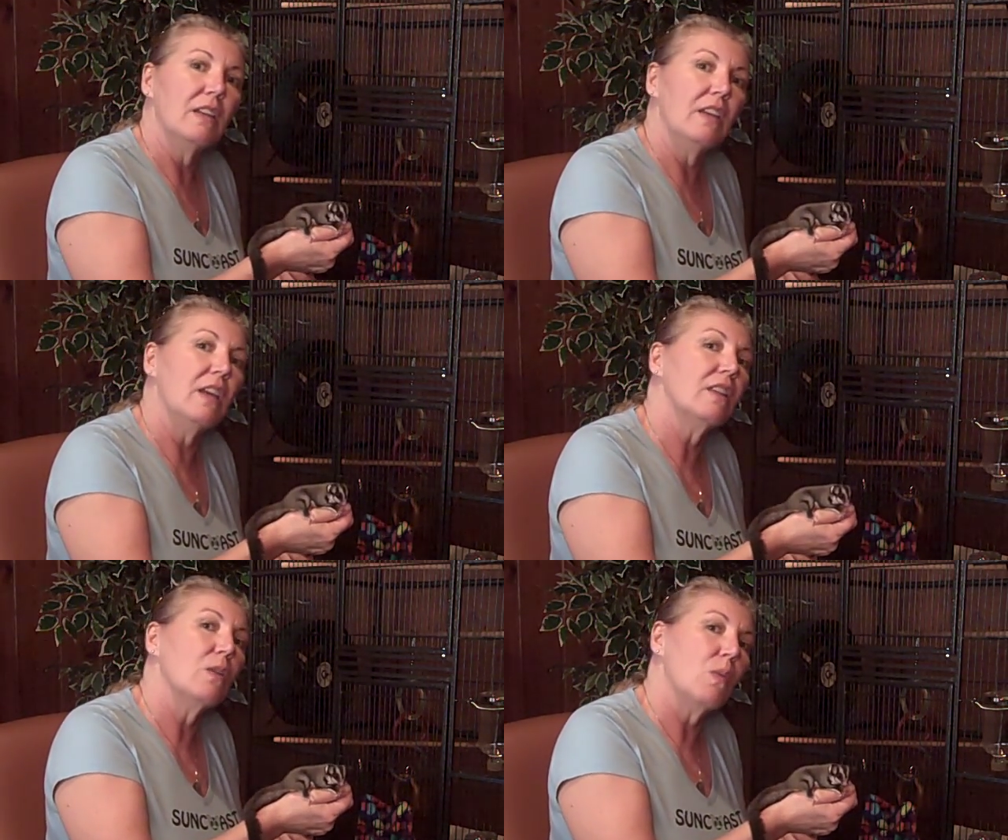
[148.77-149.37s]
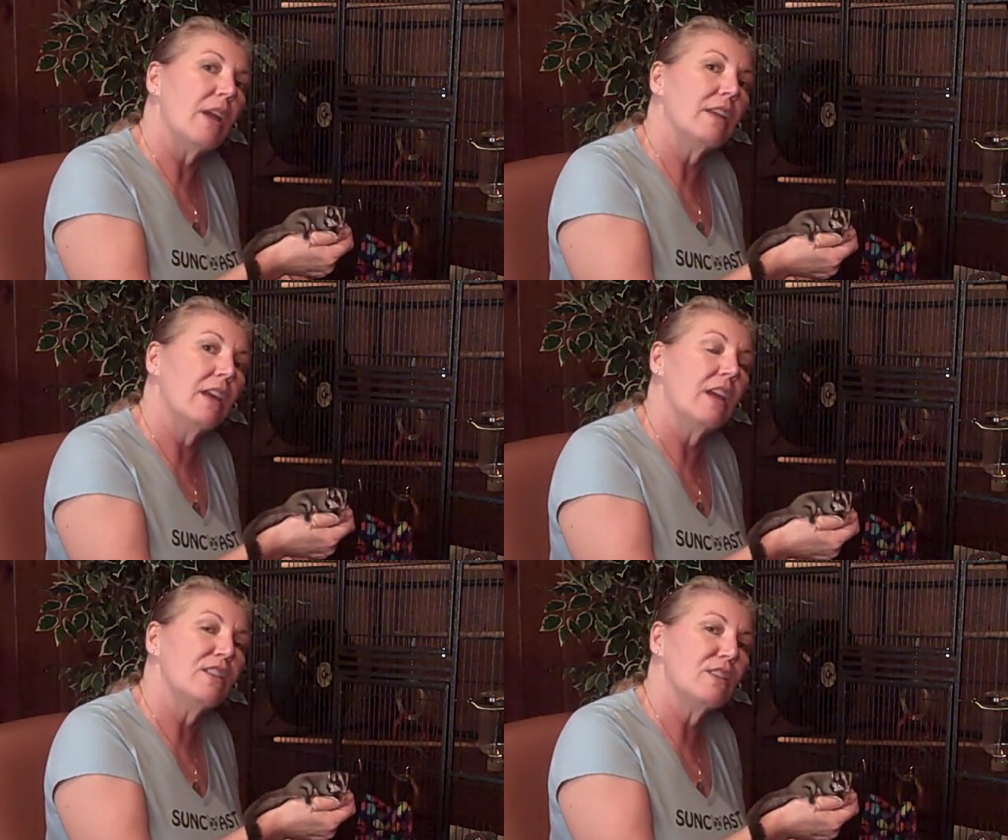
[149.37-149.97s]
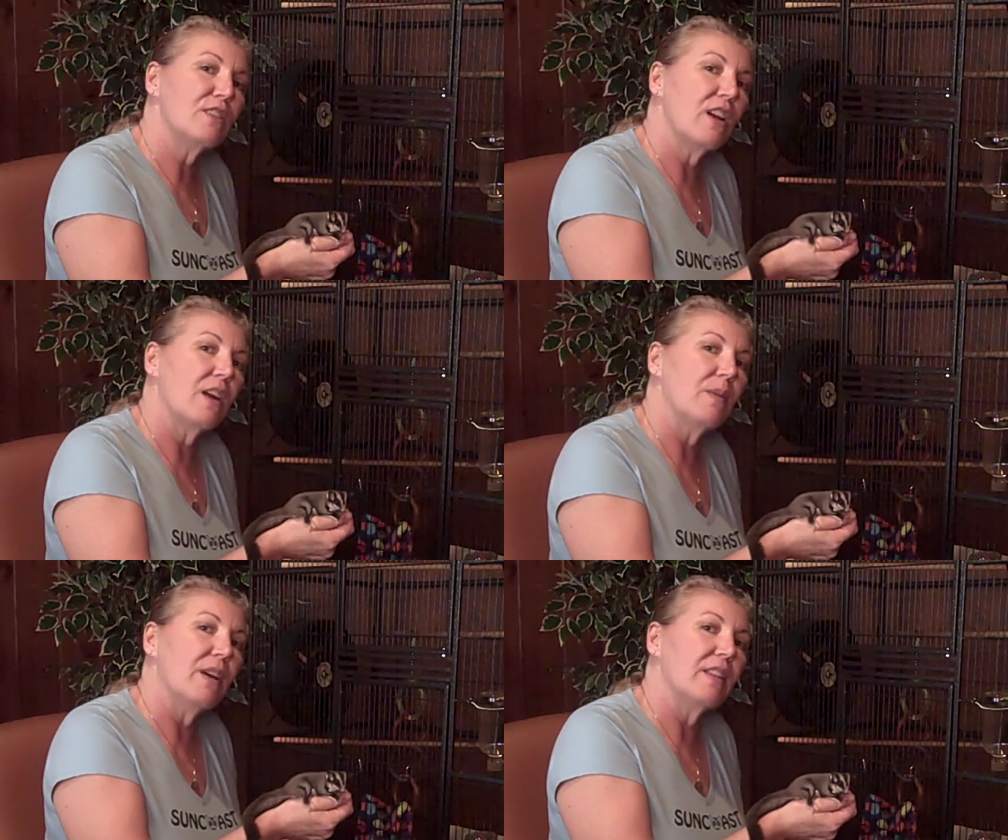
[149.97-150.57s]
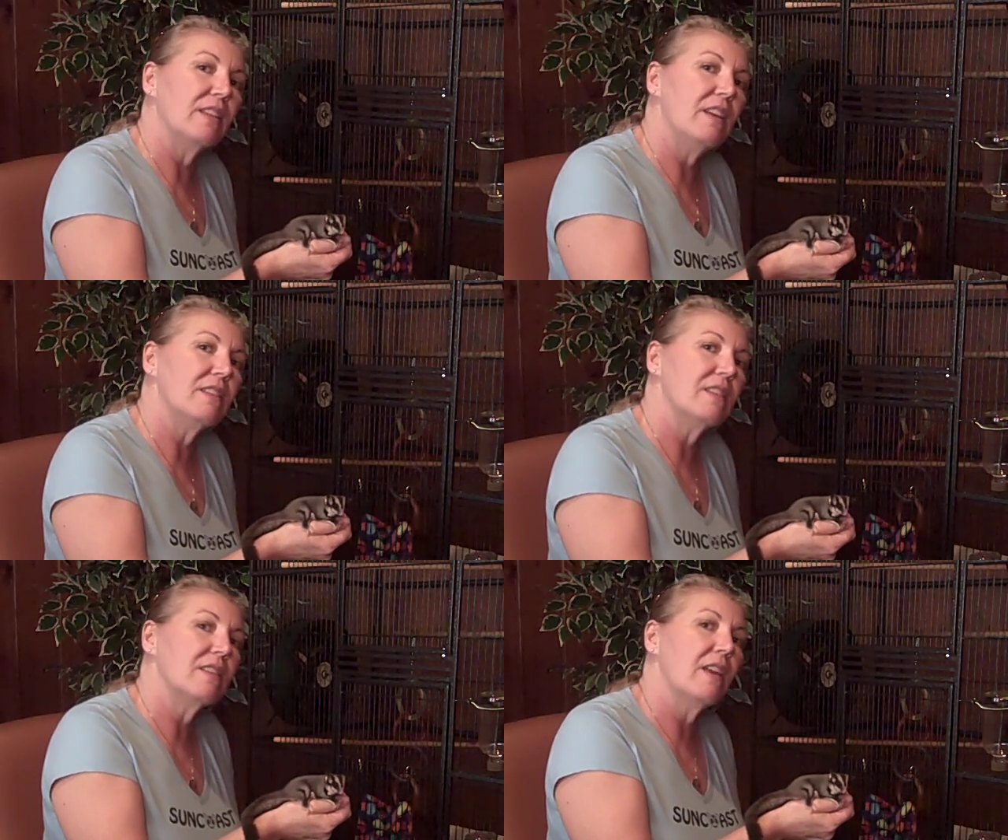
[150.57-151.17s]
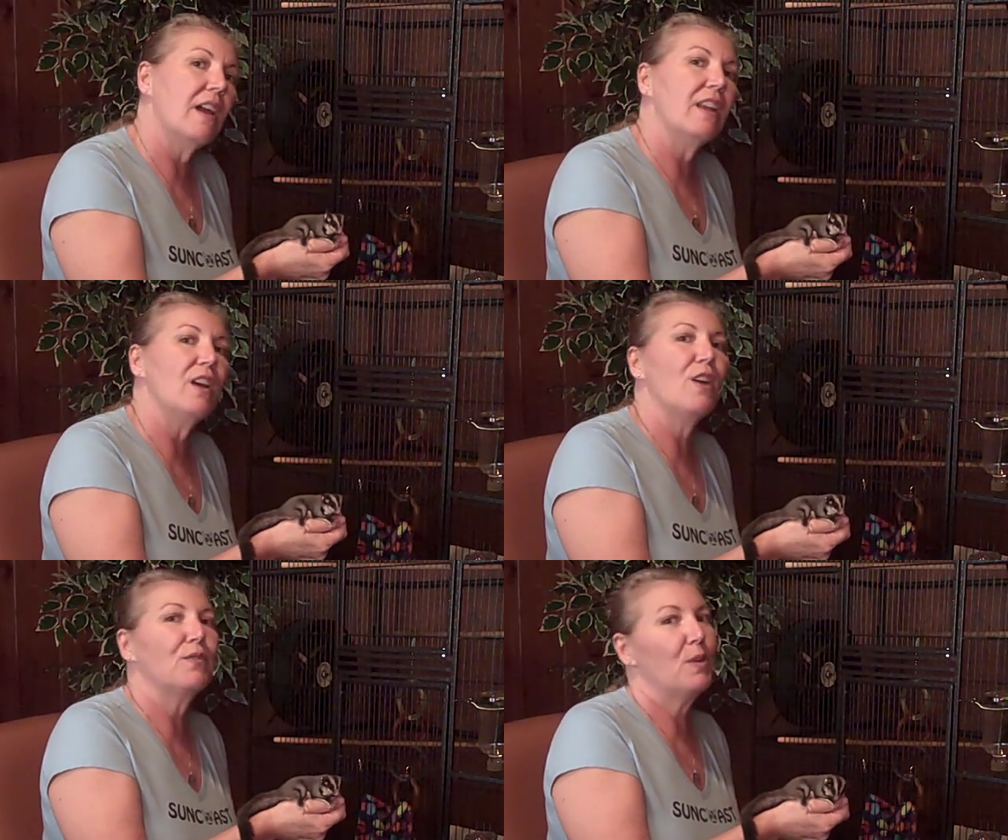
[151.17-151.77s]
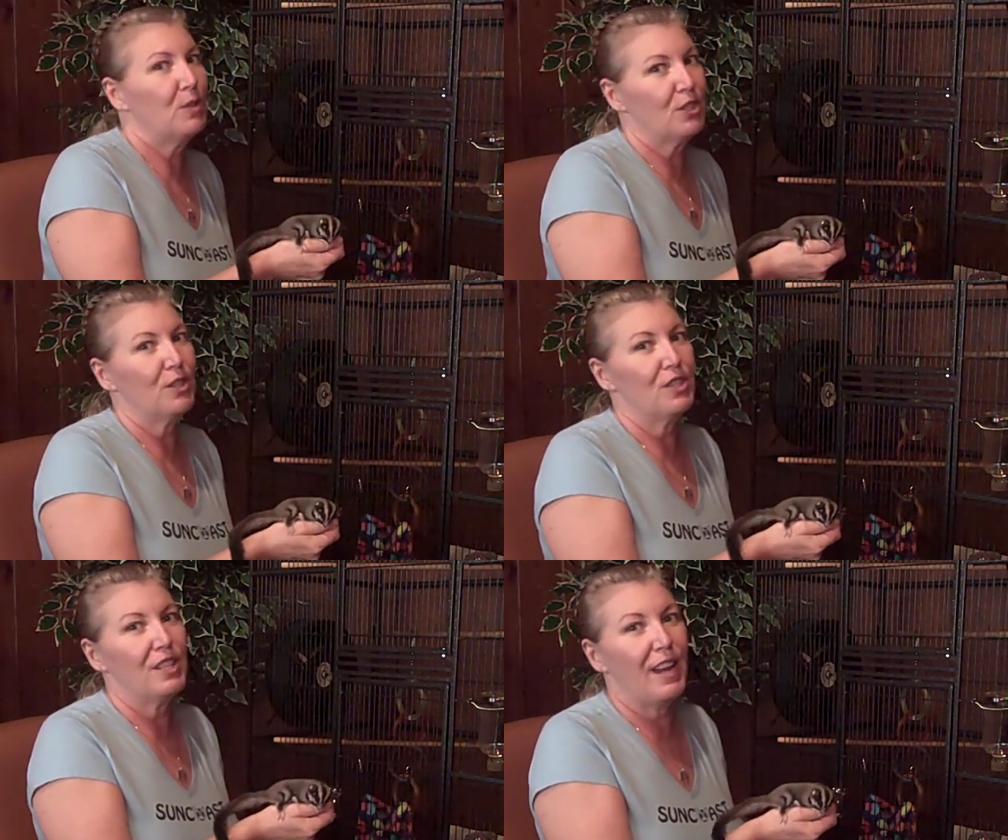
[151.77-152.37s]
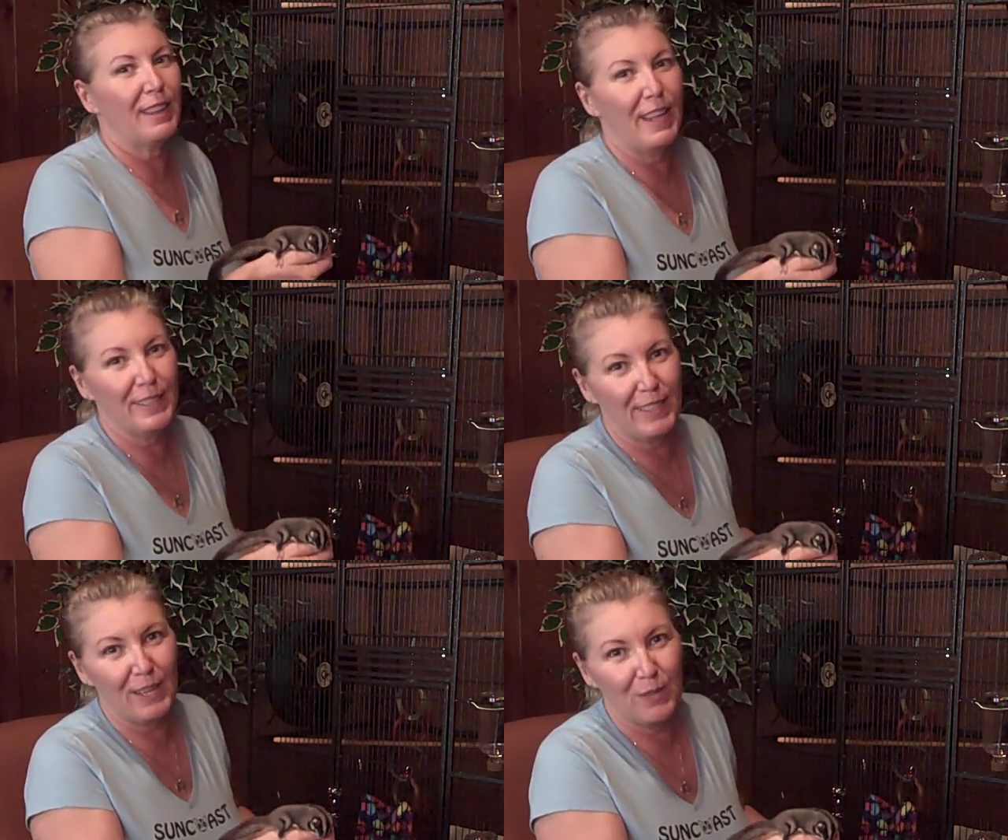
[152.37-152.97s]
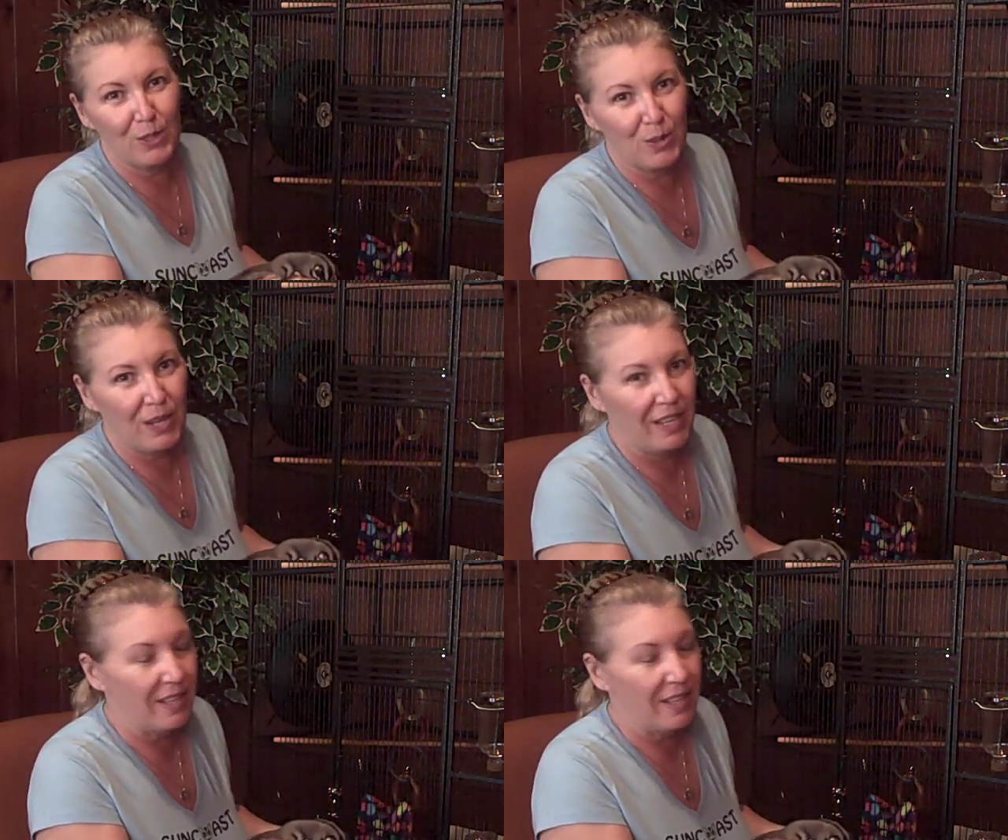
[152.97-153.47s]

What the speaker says: Get the right cage to start with. Lisa signing off from the Sugar Shack. Thanks again for joining